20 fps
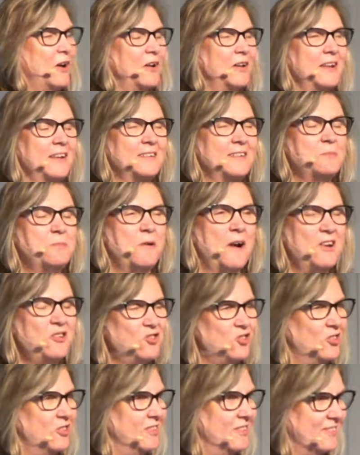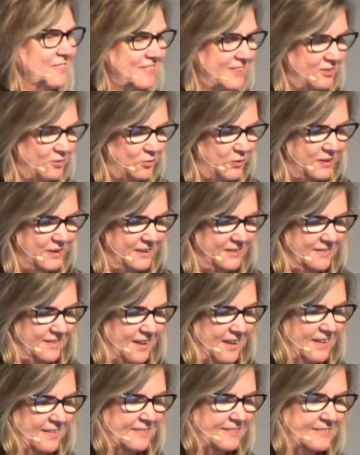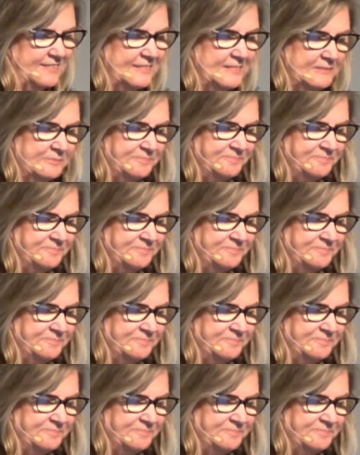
expressions. It really does.